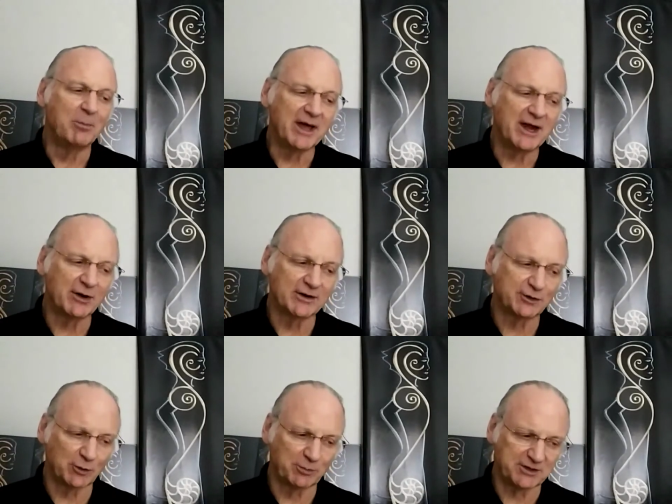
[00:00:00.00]
a better
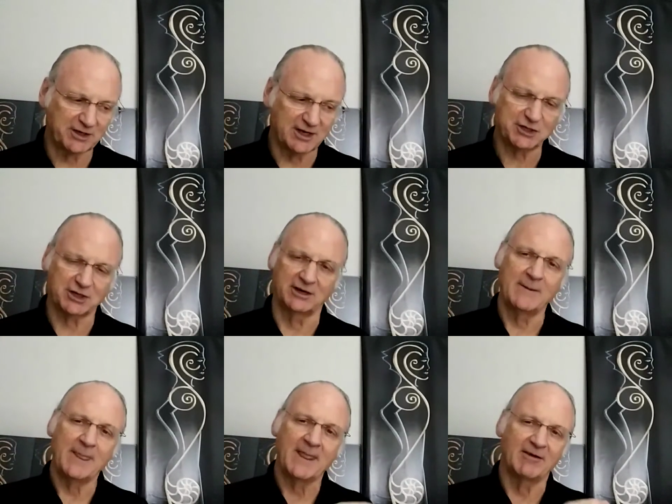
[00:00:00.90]

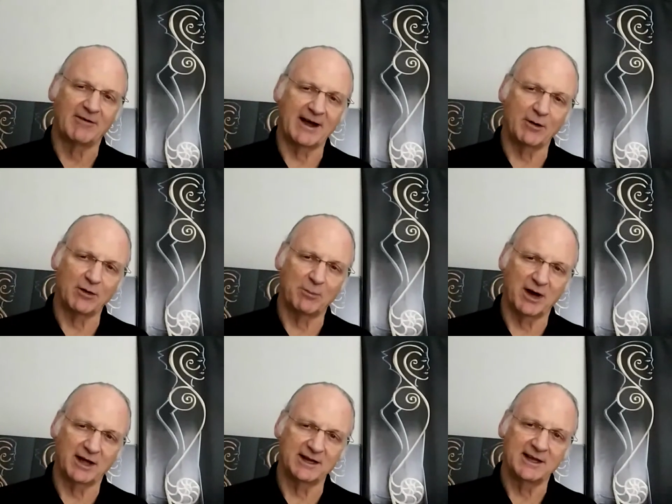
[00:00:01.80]
interpretation of how the
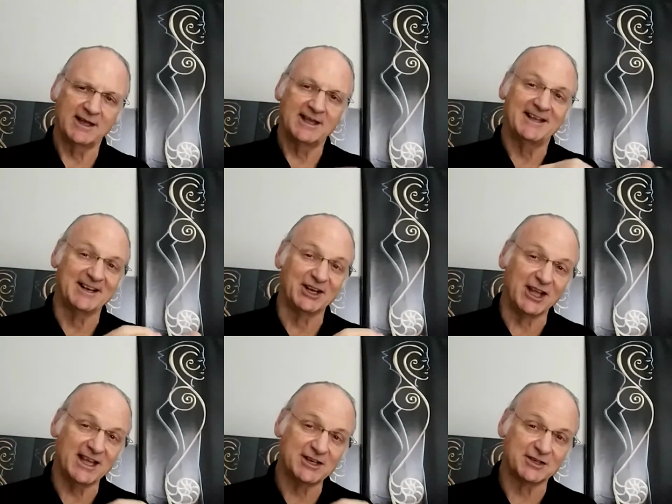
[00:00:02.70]
body
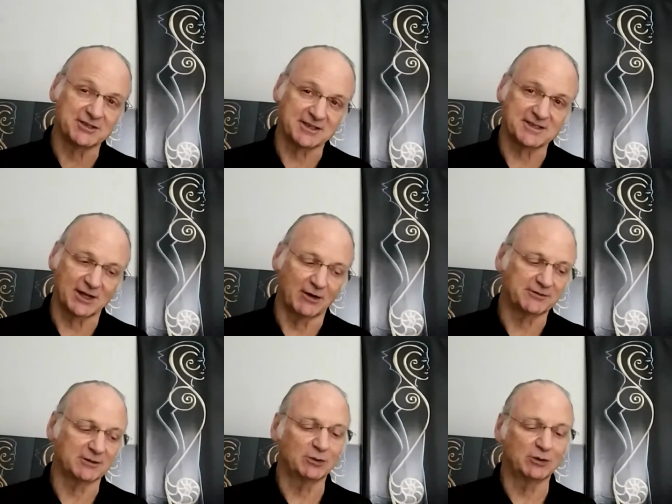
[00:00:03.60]
engages
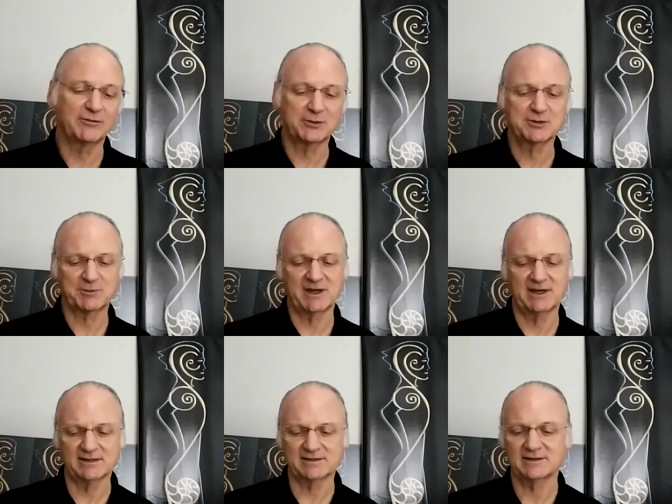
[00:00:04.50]
itself to move through
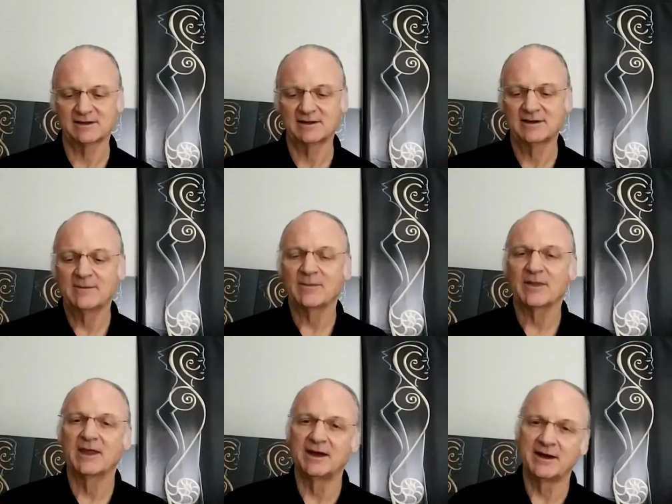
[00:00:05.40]
space,
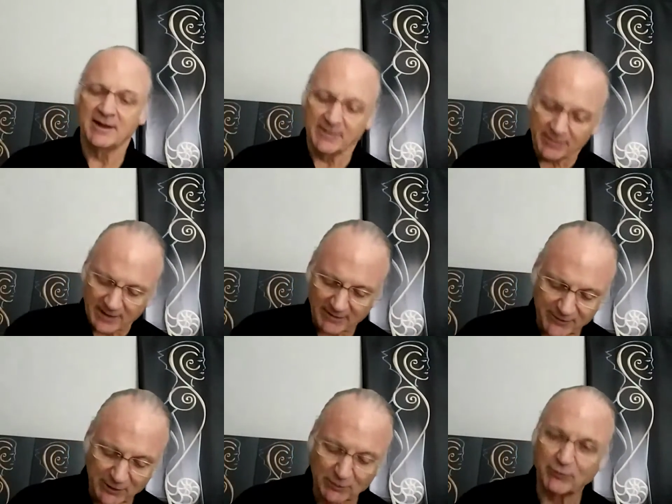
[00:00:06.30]
then
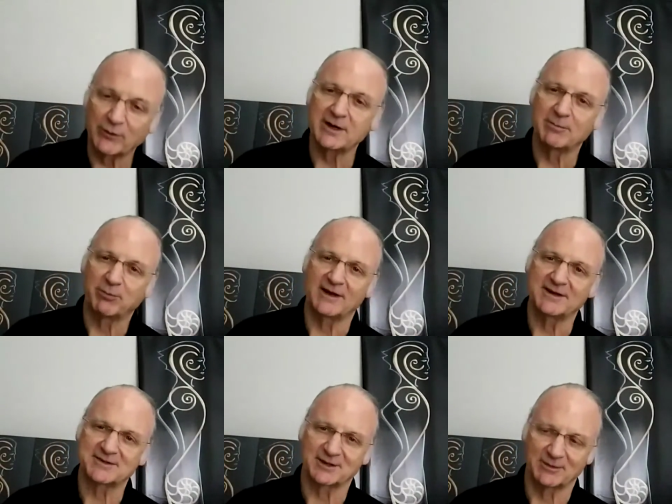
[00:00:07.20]
feel free to
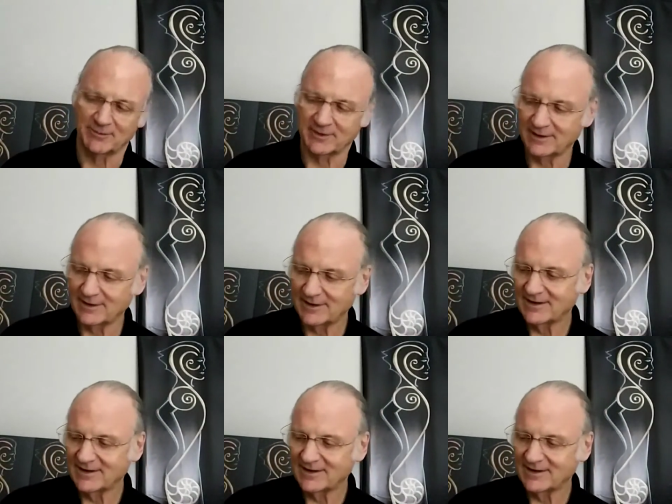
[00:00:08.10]
place some